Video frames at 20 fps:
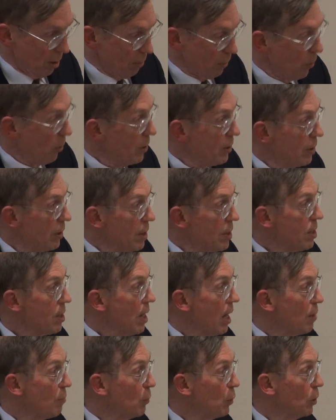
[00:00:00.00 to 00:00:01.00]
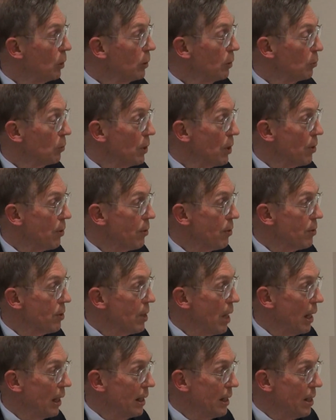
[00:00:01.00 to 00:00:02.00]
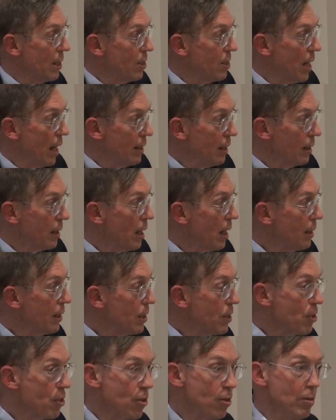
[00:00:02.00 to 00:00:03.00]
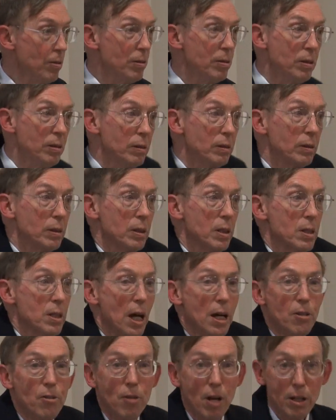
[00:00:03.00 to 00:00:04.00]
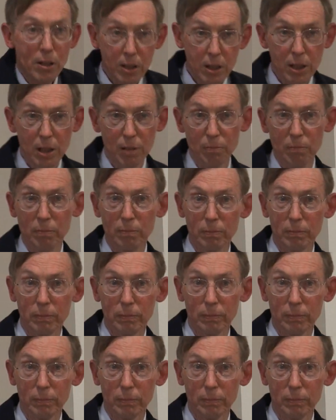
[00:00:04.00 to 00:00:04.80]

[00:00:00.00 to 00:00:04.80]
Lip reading: I'm going to Istanbul with Salih Sayilgan in June because I trust him.